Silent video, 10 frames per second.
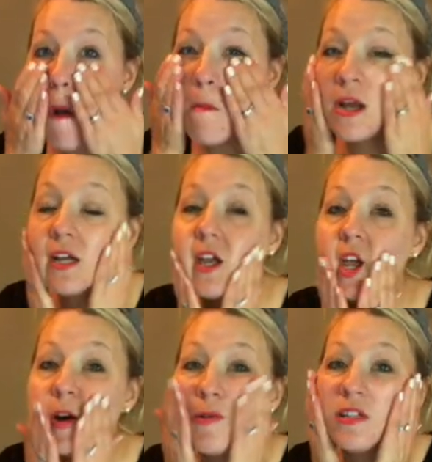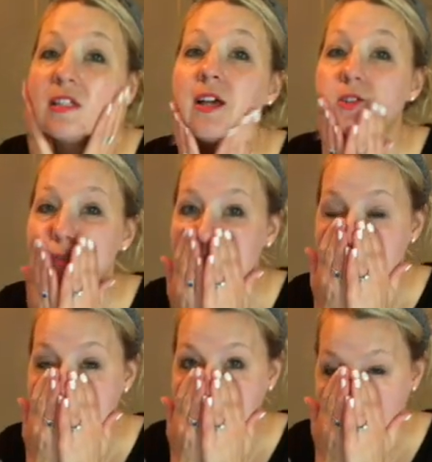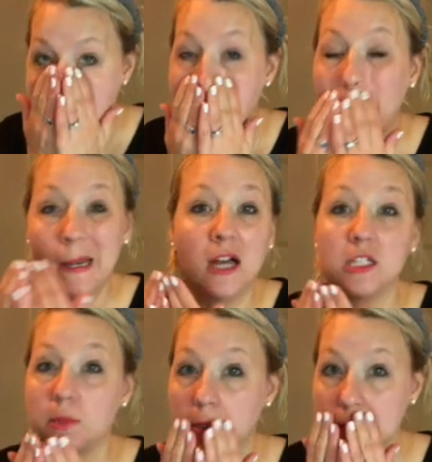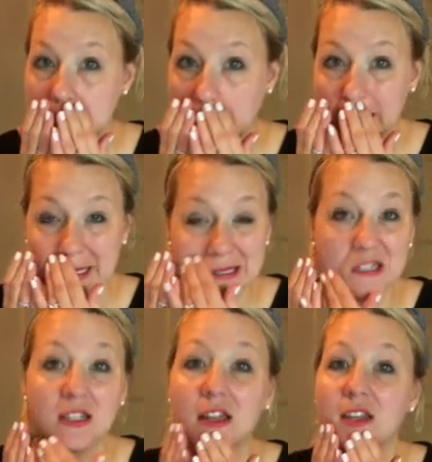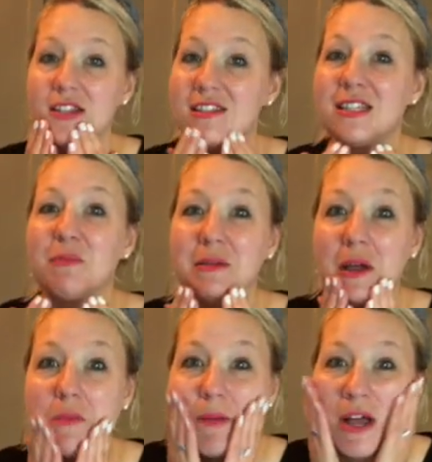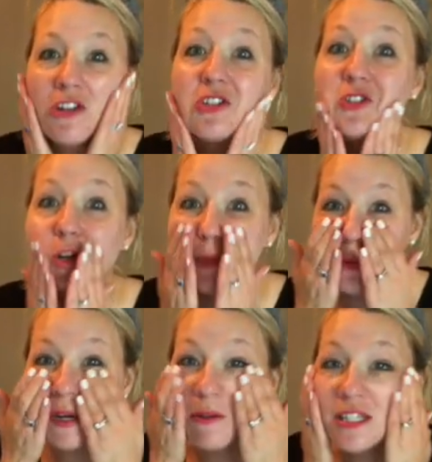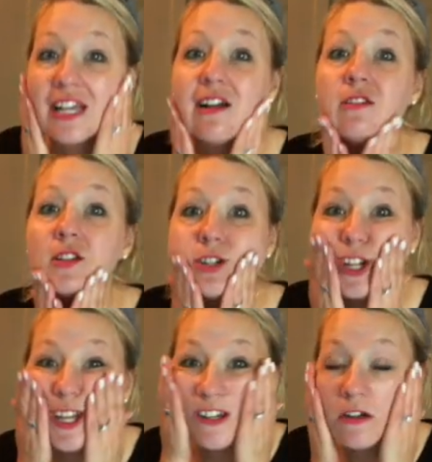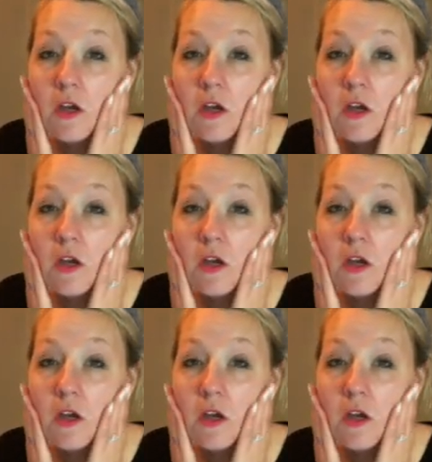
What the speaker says: Mary Kay always says not to pull down on your skin. This is something my mom actually told me when I was like a little kid.